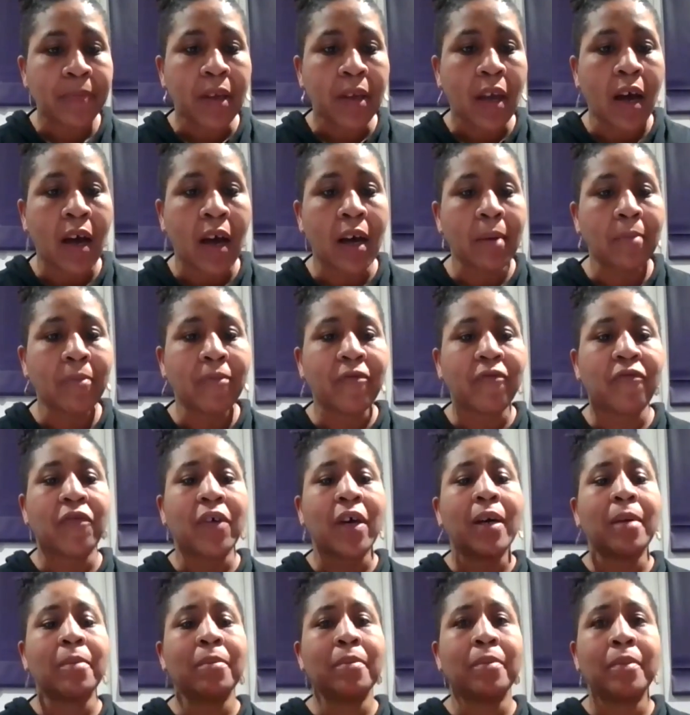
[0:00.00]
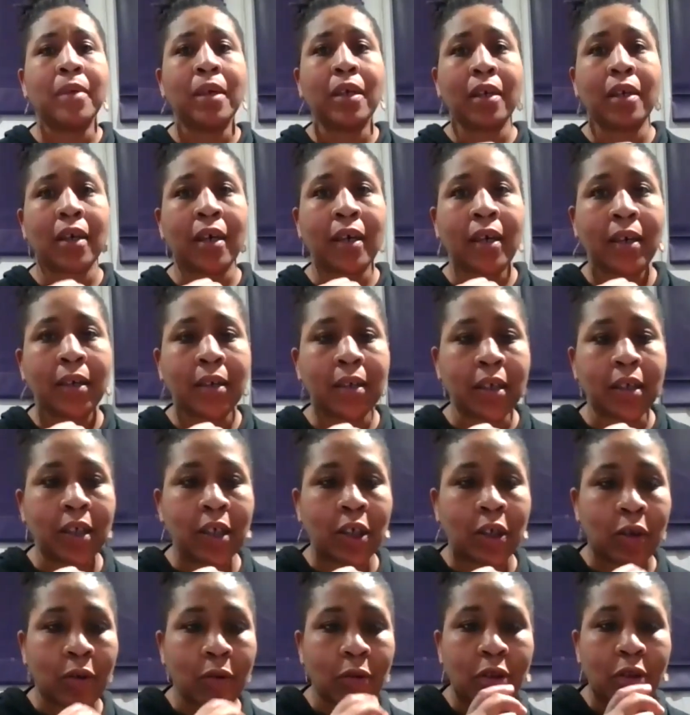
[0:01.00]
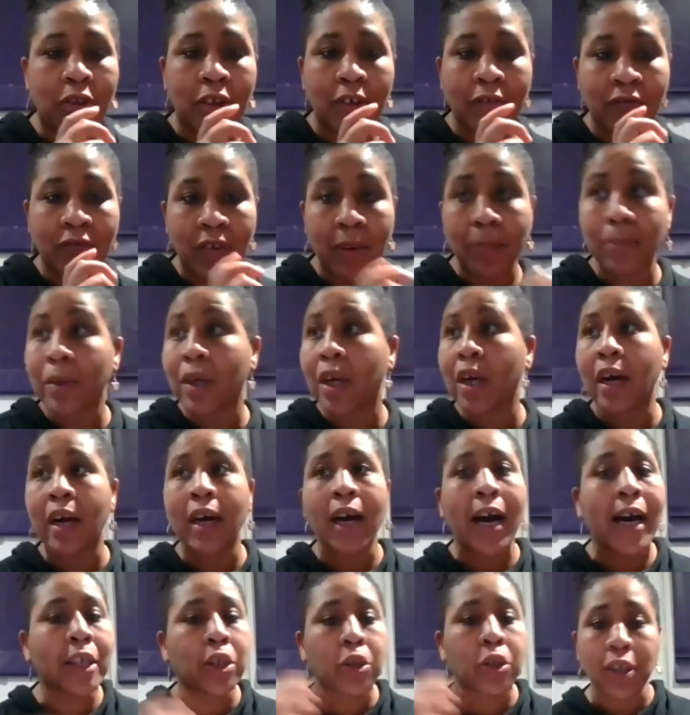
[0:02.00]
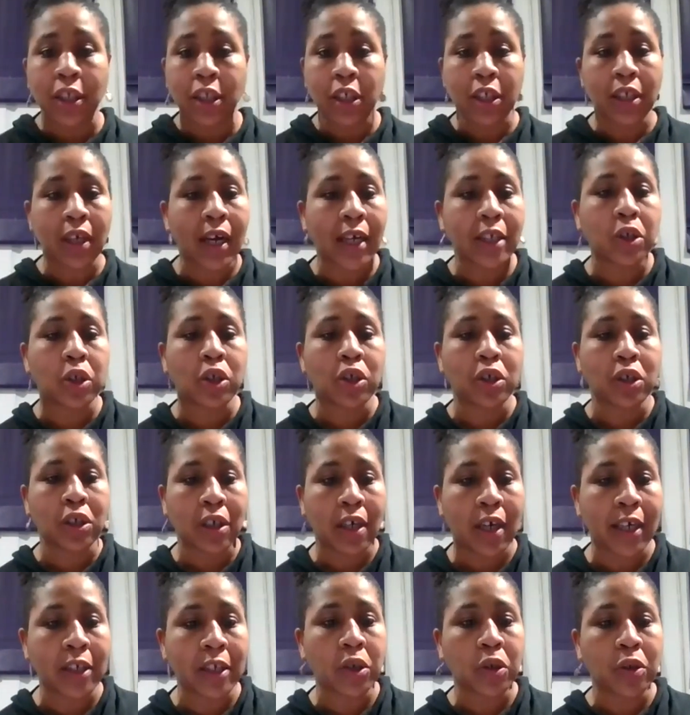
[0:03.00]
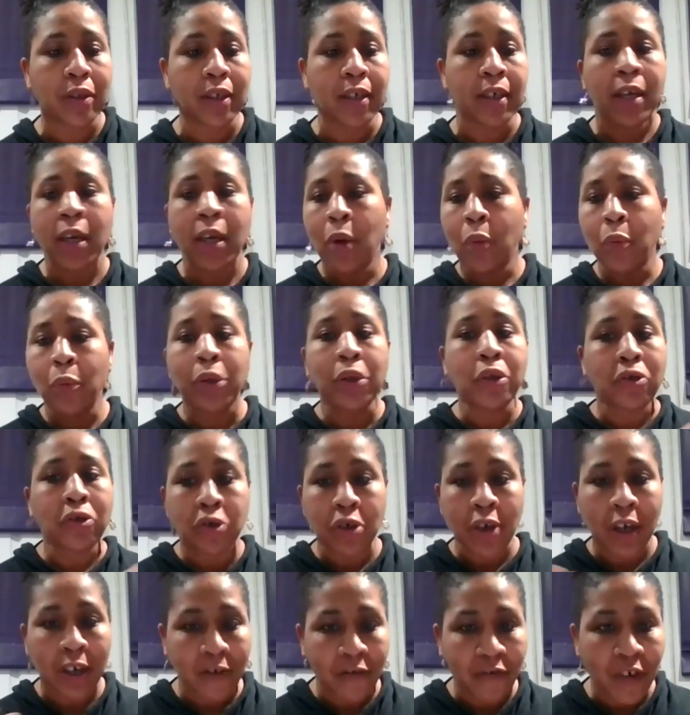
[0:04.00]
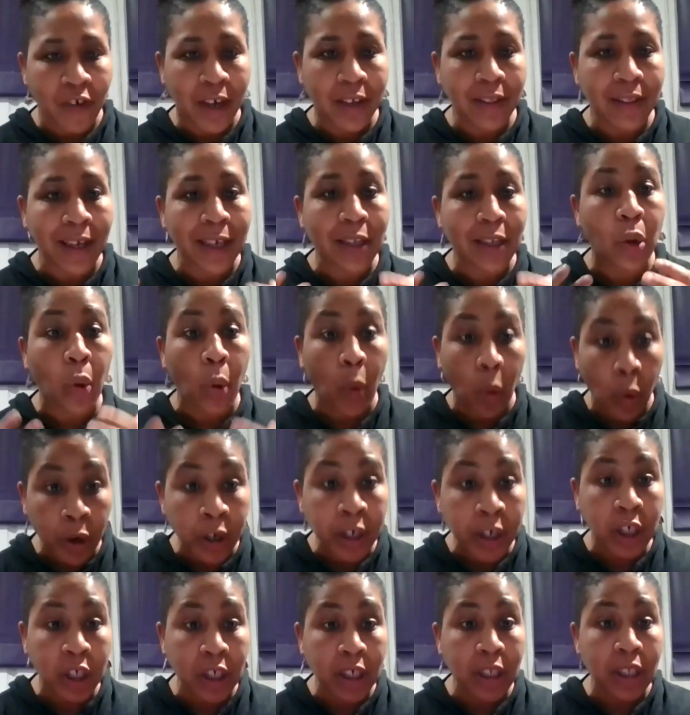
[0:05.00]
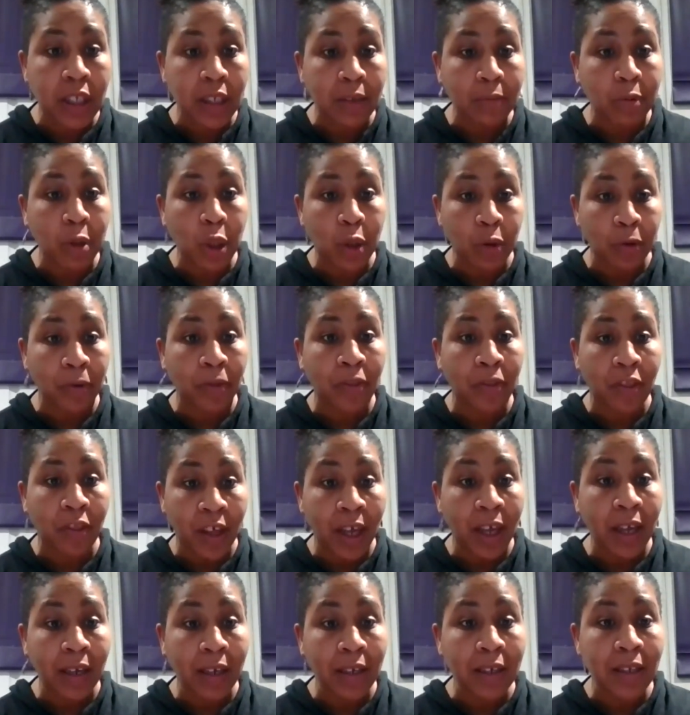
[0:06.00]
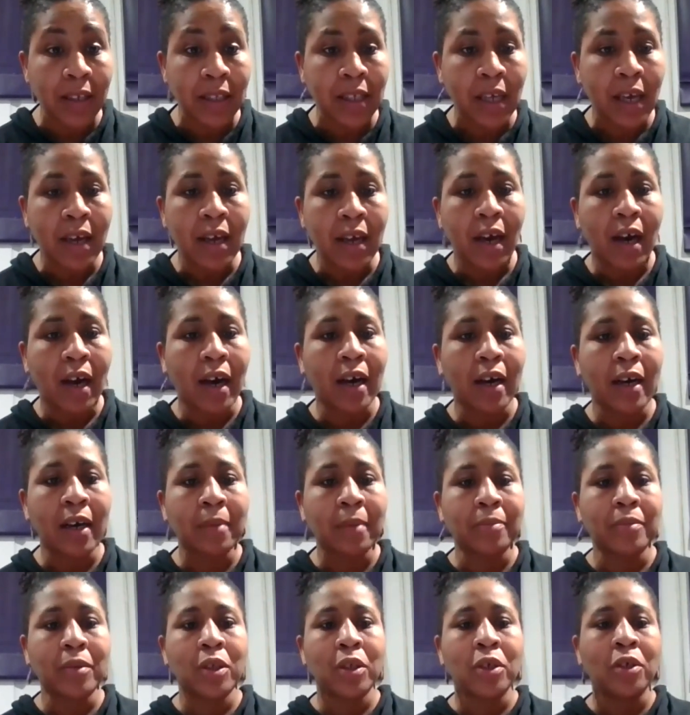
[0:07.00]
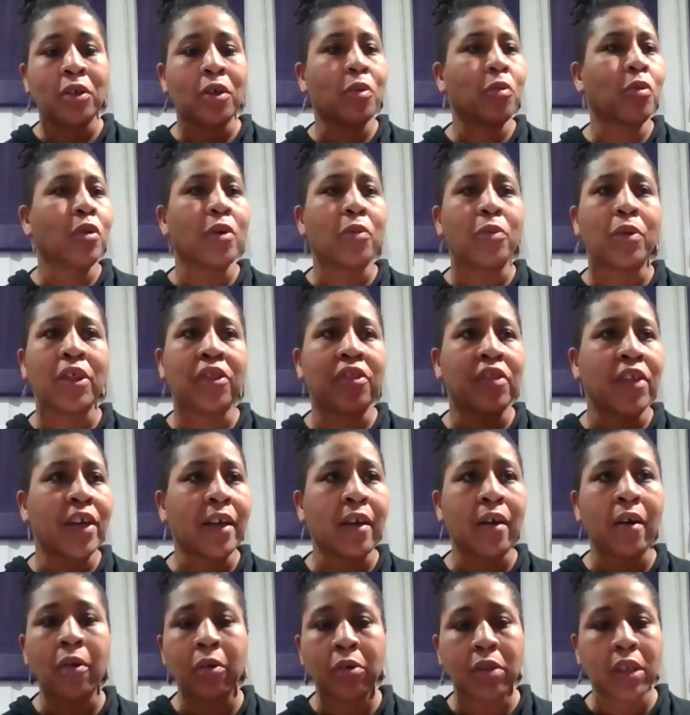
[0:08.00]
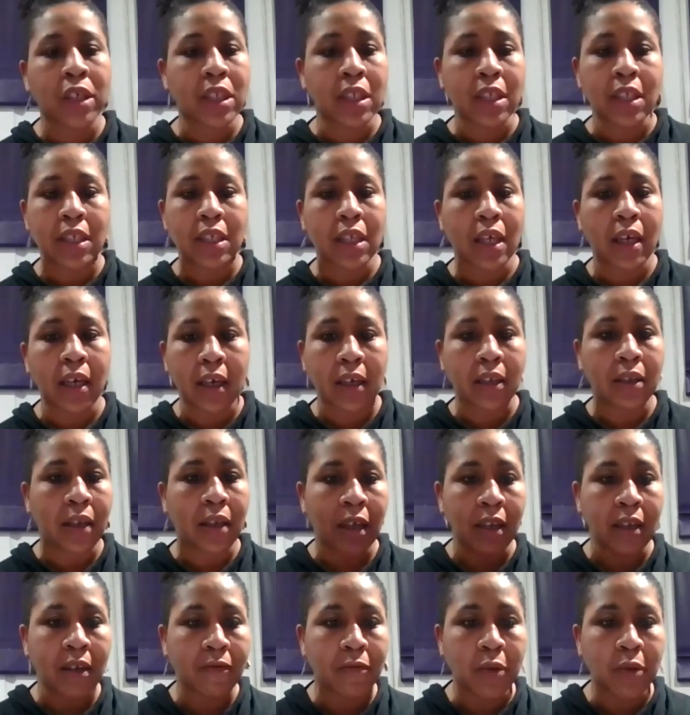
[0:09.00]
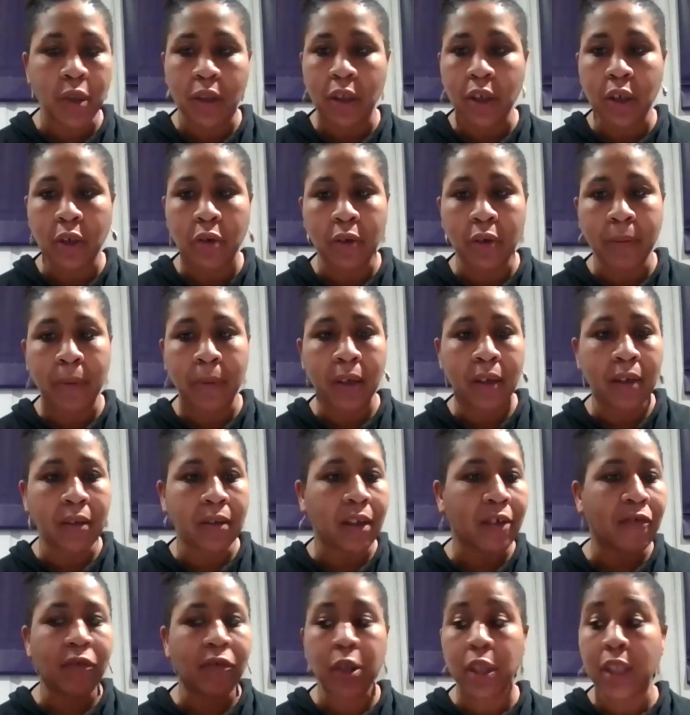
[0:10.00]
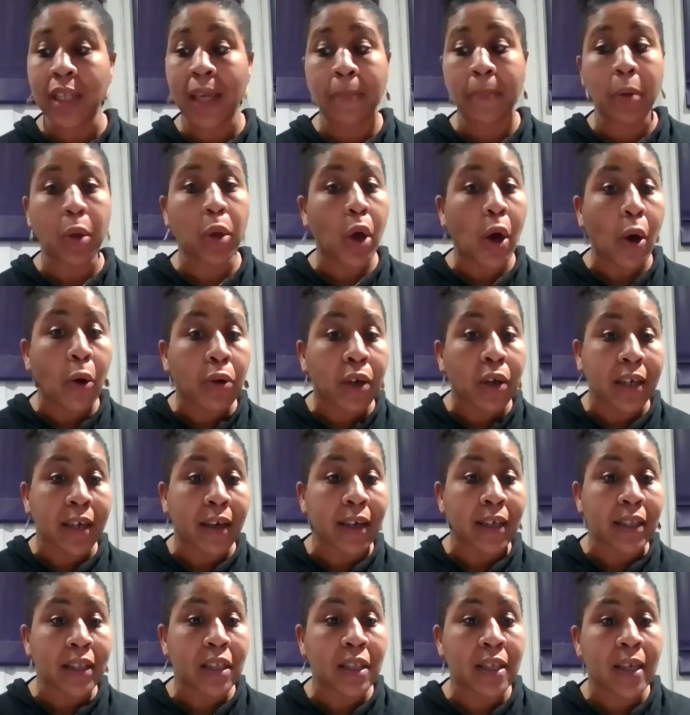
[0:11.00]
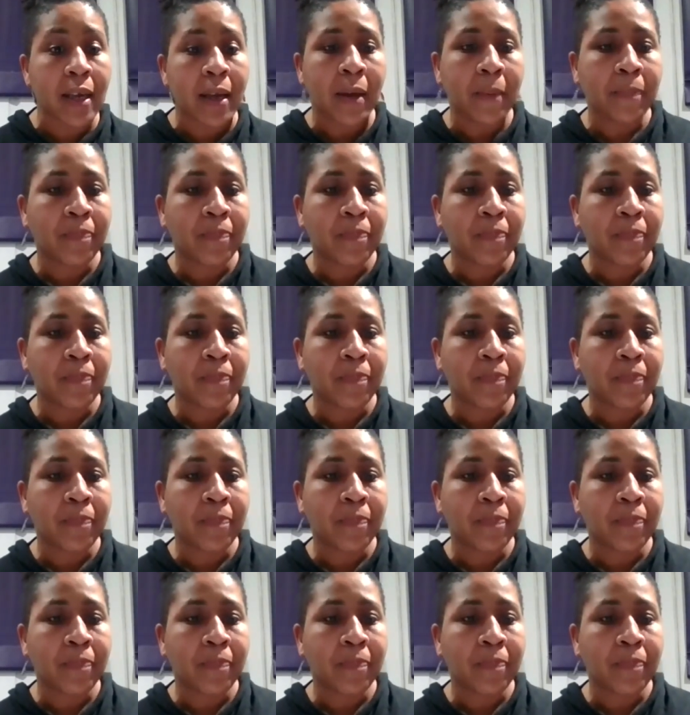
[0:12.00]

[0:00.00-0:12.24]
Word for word: Um, from uh, you know from country to country to country when you're trying to find like the origins of certain things um, you know where we think oh this is like native to the caribbean like for example coconuts